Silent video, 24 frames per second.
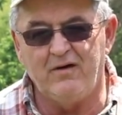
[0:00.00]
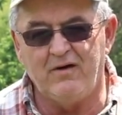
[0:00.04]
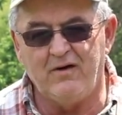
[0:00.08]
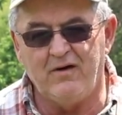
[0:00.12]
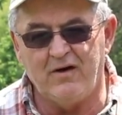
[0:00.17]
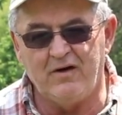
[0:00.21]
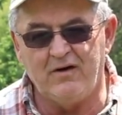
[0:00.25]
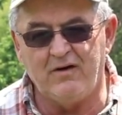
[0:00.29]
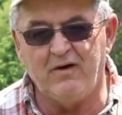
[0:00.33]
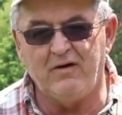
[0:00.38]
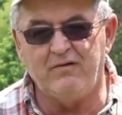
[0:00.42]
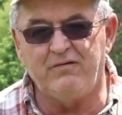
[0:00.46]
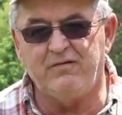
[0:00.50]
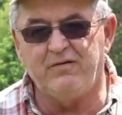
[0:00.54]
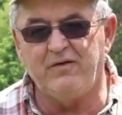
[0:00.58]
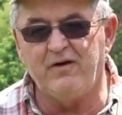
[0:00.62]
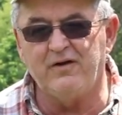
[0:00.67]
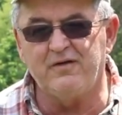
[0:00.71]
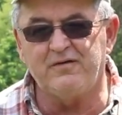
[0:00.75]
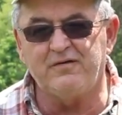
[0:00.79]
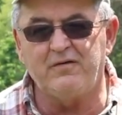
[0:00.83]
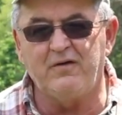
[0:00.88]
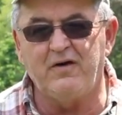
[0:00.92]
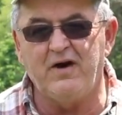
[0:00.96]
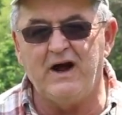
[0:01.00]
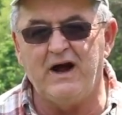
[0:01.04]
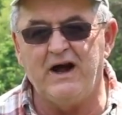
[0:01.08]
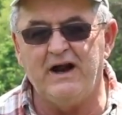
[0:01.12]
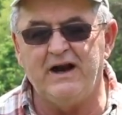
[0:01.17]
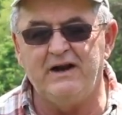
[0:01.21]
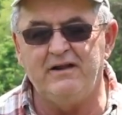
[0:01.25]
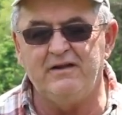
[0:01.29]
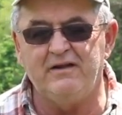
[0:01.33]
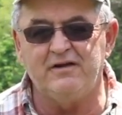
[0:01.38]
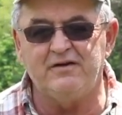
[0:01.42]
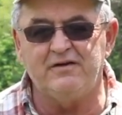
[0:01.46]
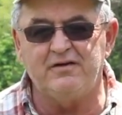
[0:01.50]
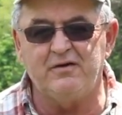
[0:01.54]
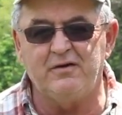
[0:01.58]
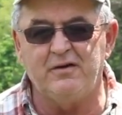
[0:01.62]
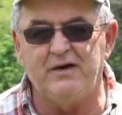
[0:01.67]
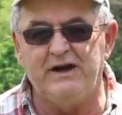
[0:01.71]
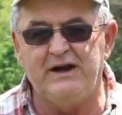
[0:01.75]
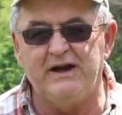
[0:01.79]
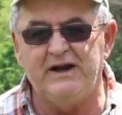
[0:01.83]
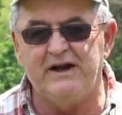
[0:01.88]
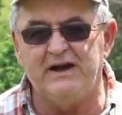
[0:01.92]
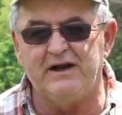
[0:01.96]
on our first variety that you're
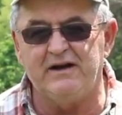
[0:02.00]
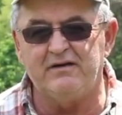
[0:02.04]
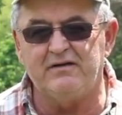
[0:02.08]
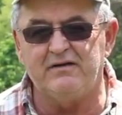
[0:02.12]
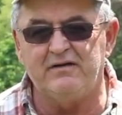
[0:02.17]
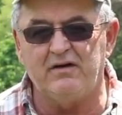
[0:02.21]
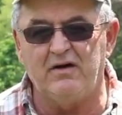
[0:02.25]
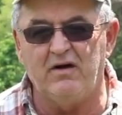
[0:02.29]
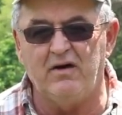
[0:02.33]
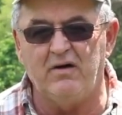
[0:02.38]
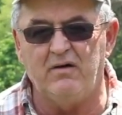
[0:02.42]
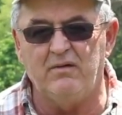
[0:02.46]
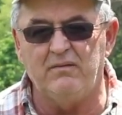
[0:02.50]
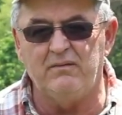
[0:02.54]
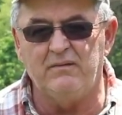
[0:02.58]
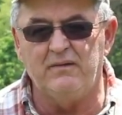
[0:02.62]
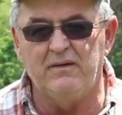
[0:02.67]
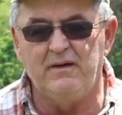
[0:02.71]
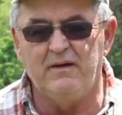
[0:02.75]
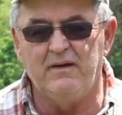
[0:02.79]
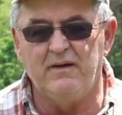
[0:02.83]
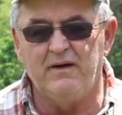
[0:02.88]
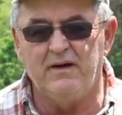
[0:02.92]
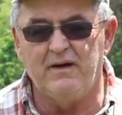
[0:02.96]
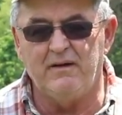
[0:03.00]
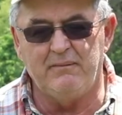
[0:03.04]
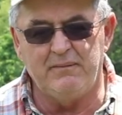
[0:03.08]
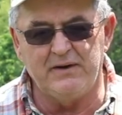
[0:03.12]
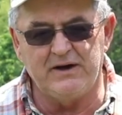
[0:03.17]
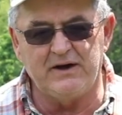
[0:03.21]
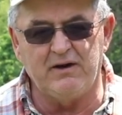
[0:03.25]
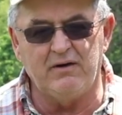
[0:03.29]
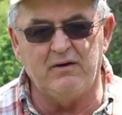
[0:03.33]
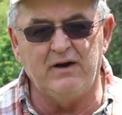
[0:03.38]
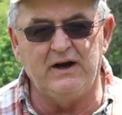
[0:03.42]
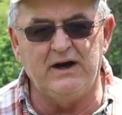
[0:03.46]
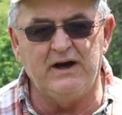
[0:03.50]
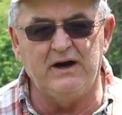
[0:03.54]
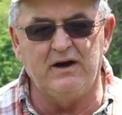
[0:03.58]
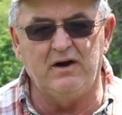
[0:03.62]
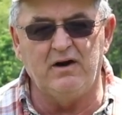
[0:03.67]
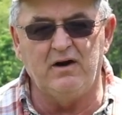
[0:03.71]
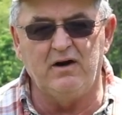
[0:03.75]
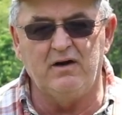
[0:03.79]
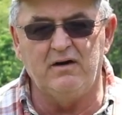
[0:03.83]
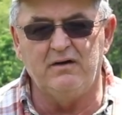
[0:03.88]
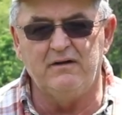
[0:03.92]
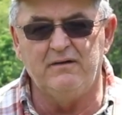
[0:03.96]
eating. So a bigger
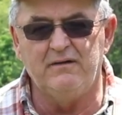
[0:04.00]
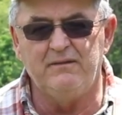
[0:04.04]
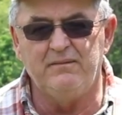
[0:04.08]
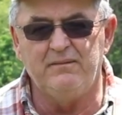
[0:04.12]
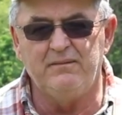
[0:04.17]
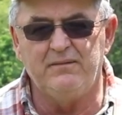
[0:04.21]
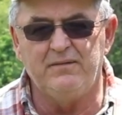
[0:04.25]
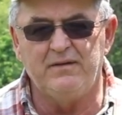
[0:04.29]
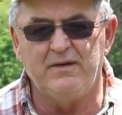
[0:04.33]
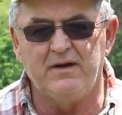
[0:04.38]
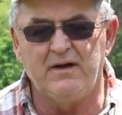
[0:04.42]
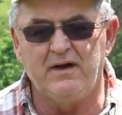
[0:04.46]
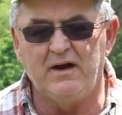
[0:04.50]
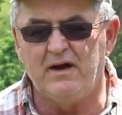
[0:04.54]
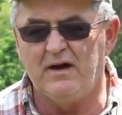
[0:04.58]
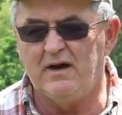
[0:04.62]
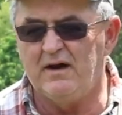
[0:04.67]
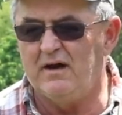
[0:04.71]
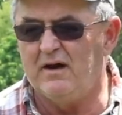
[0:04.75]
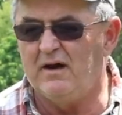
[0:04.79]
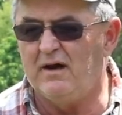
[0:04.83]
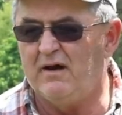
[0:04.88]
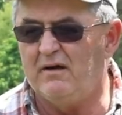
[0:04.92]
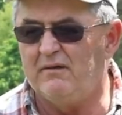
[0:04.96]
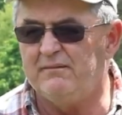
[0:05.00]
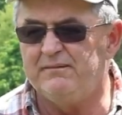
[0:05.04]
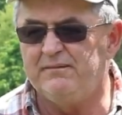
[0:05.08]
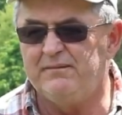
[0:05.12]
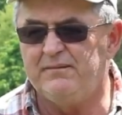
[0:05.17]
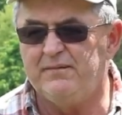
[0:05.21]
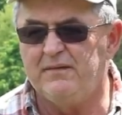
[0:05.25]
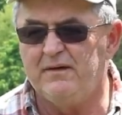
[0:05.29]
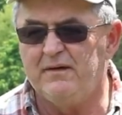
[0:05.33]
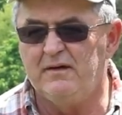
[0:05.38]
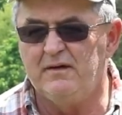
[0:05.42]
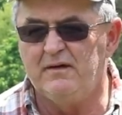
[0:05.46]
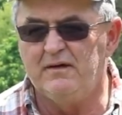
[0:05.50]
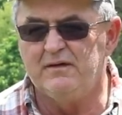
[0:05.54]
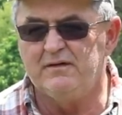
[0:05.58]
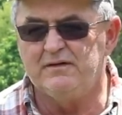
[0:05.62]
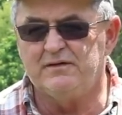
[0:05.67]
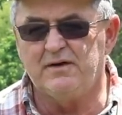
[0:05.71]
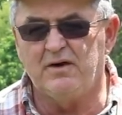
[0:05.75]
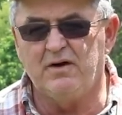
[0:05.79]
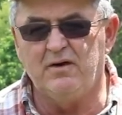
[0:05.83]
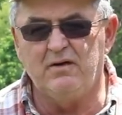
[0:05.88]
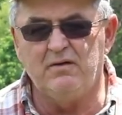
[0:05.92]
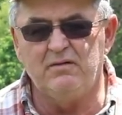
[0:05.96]
ear, and
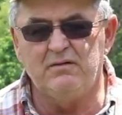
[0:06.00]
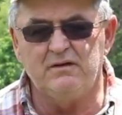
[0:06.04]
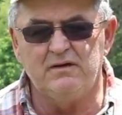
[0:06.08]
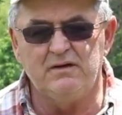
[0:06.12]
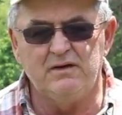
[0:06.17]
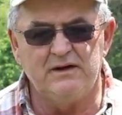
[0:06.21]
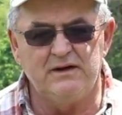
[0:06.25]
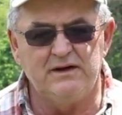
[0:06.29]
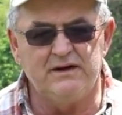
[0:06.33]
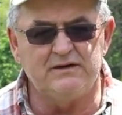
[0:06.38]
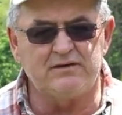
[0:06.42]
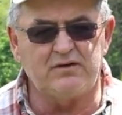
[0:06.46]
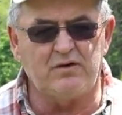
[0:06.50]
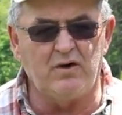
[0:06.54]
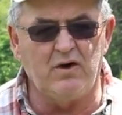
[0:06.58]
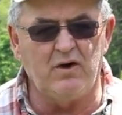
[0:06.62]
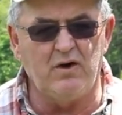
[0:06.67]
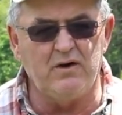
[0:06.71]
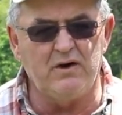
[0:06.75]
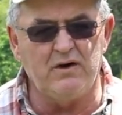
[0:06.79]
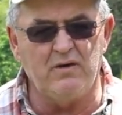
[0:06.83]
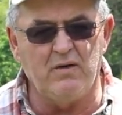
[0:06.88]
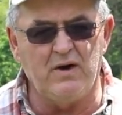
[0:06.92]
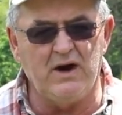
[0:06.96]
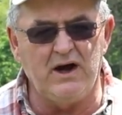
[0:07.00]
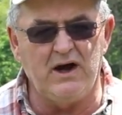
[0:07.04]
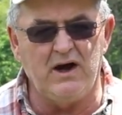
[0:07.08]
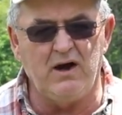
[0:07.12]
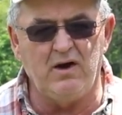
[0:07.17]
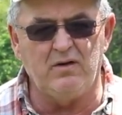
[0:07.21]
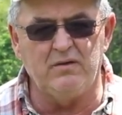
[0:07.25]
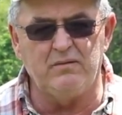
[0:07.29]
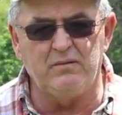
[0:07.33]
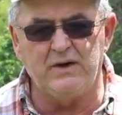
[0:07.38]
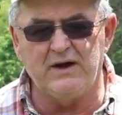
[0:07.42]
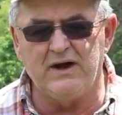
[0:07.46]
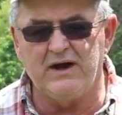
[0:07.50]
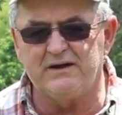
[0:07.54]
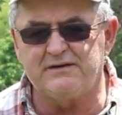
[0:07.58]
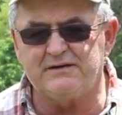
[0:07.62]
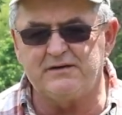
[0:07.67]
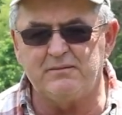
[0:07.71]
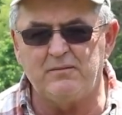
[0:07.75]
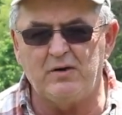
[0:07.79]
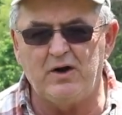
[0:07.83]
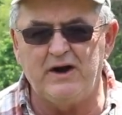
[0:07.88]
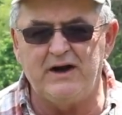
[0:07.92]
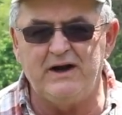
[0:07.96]
so it's growing well, and we got
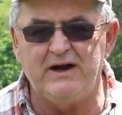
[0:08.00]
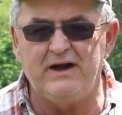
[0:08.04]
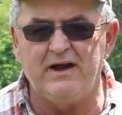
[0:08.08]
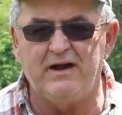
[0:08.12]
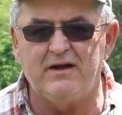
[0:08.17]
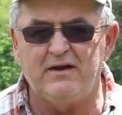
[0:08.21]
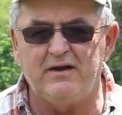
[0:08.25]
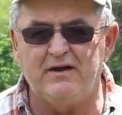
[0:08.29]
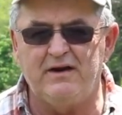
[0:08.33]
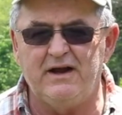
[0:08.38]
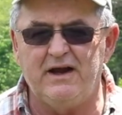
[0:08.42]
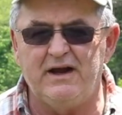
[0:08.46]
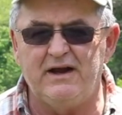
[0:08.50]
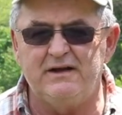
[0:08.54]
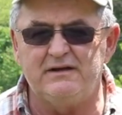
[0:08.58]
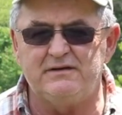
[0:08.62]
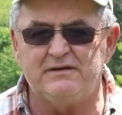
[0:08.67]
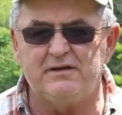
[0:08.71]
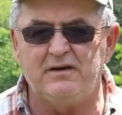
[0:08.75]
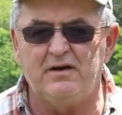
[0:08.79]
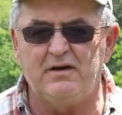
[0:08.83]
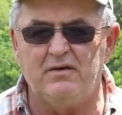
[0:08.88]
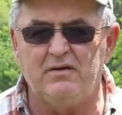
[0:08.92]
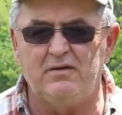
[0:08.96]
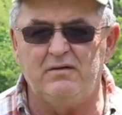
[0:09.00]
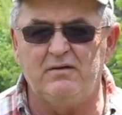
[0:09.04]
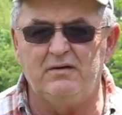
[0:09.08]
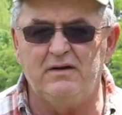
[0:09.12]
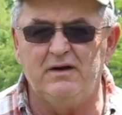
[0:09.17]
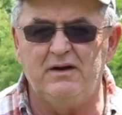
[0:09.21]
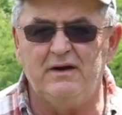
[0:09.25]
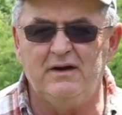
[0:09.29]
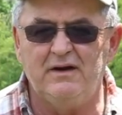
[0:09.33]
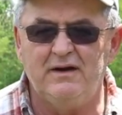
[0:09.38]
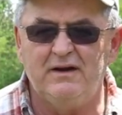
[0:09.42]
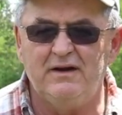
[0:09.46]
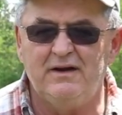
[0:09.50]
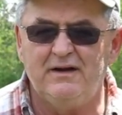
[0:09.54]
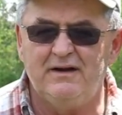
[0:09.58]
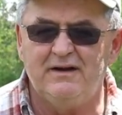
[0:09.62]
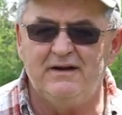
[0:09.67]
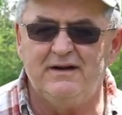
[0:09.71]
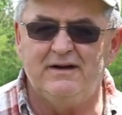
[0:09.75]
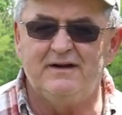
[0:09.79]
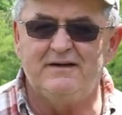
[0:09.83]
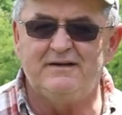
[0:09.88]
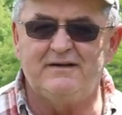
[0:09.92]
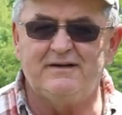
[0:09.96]
some rain the other day, so
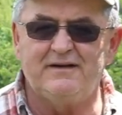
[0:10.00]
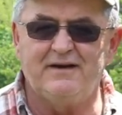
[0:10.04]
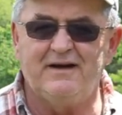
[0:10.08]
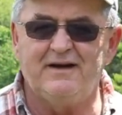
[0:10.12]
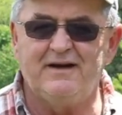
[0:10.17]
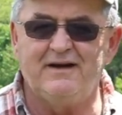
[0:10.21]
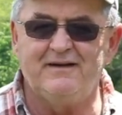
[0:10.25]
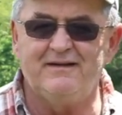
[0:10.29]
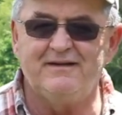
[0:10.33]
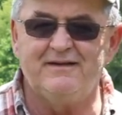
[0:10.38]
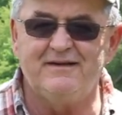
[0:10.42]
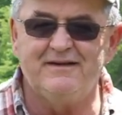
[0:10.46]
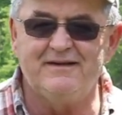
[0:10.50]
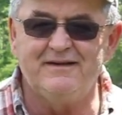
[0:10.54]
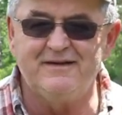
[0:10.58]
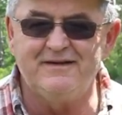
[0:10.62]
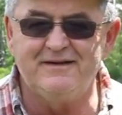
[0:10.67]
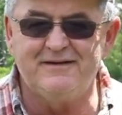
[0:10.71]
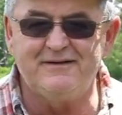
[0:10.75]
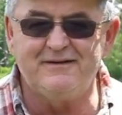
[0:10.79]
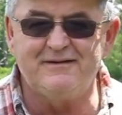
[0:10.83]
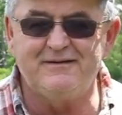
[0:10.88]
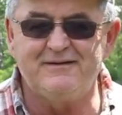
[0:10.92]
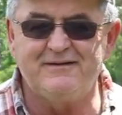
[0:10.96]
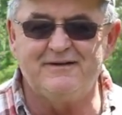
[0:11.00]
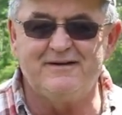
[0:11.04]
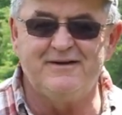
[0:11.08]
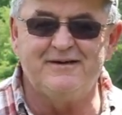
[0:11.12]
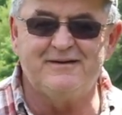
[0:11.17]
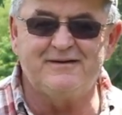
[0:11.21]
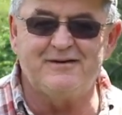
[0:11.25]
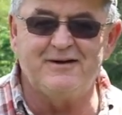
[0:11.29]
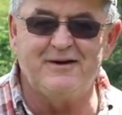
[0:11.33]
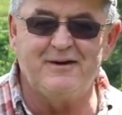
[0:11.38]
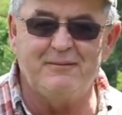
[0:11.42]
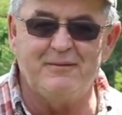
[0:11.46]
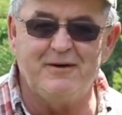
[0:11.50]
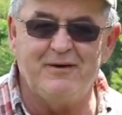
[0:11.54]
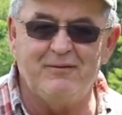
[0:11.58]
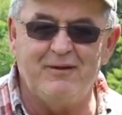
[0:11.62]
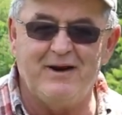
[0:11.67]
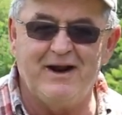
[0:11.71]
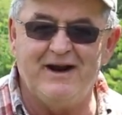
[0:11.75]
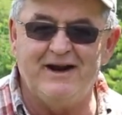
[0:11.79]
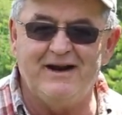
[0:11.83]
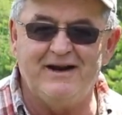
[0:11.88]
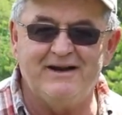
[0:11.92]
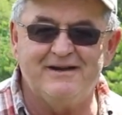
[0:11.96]
it's going to be
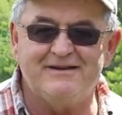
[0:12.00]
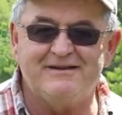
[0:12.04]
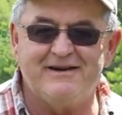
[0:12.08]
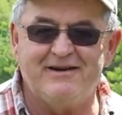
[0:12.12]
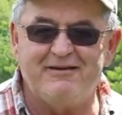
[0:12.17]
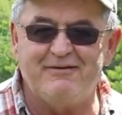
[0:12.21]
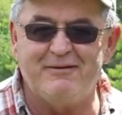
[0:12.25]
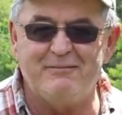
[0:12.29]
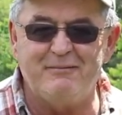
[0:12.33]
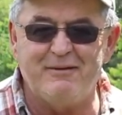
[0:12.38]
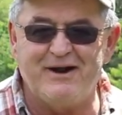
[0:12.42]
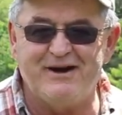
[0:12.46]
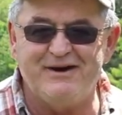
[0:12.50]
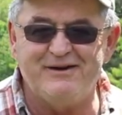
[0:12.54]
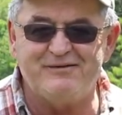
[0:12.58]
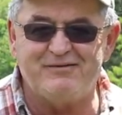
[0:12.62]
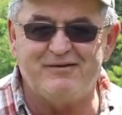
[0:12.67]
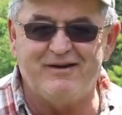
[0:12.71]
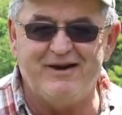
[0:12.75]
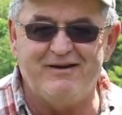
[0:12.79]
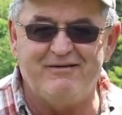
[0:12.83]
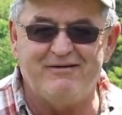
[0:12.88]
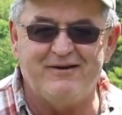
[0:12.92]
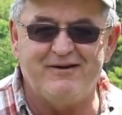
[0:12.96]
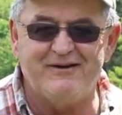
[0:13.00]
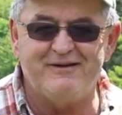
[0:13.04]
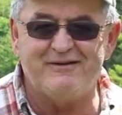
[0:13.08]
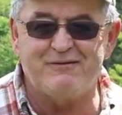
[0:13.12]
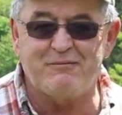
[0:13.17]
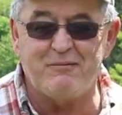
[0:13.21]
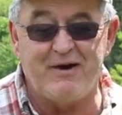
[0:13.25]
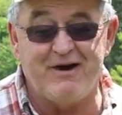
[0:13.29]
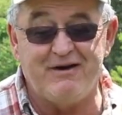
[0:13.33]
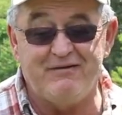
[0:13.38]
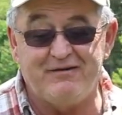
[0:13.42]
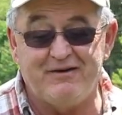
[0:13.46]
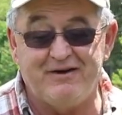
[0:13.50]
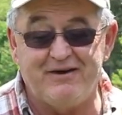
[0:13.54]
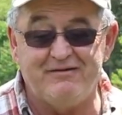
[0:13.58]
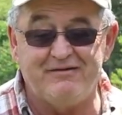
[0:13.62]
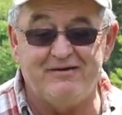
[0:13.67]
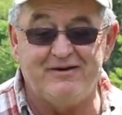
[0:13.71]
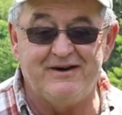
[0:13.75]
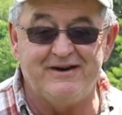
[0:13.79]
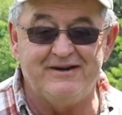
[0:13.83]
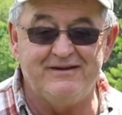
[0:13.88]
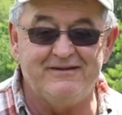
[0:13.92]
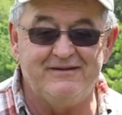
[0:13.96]
ready, and it's everybody's favorite. It's my
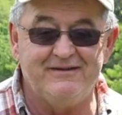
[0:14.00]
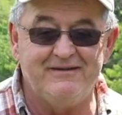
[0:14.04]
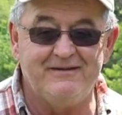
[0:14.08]
favorite,